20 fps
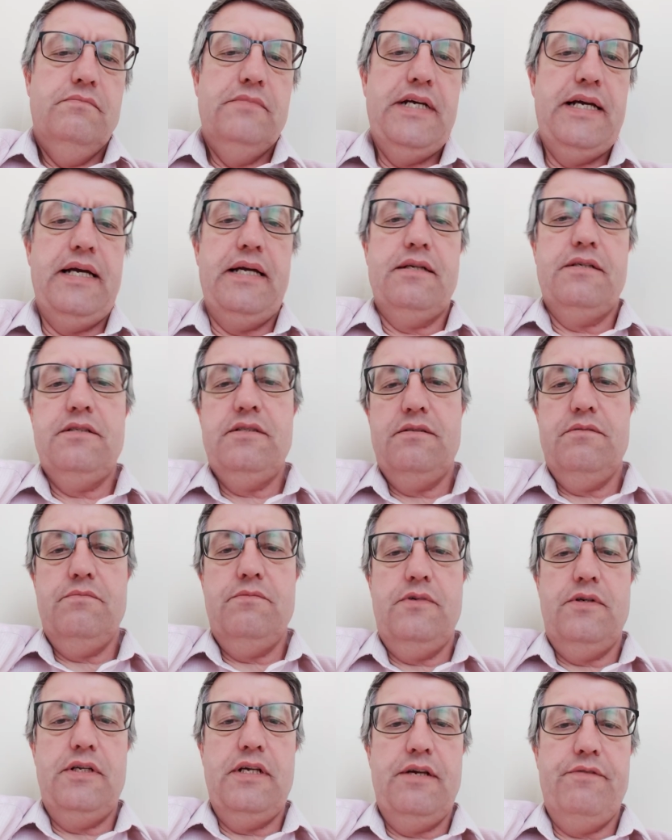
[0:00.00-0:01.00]
acts and
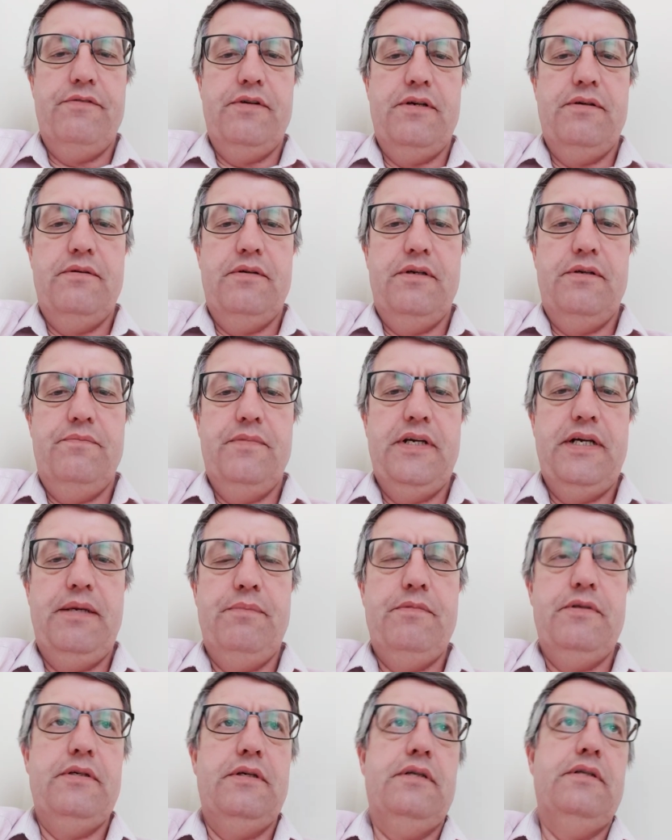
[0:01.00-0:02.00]
whatever
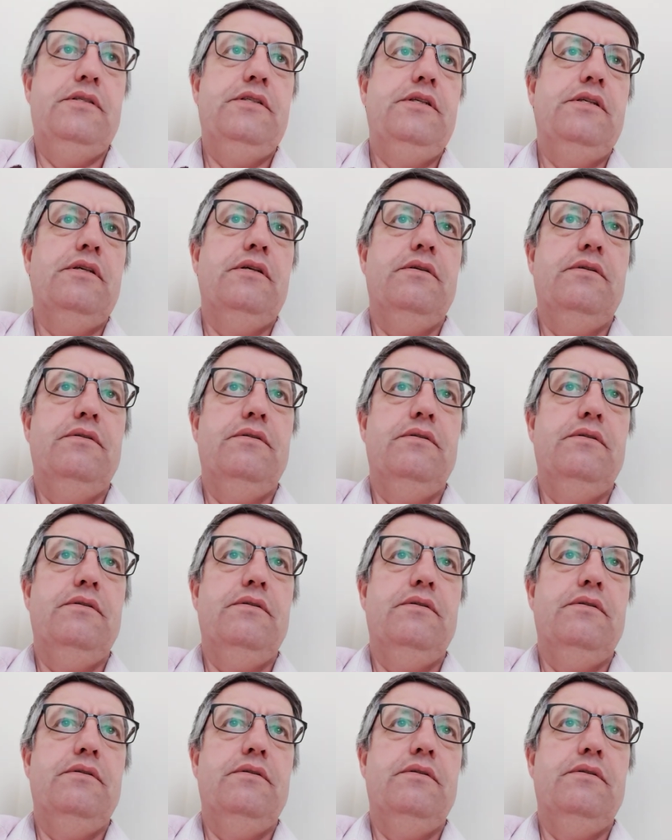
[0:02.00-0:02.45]
aimed at,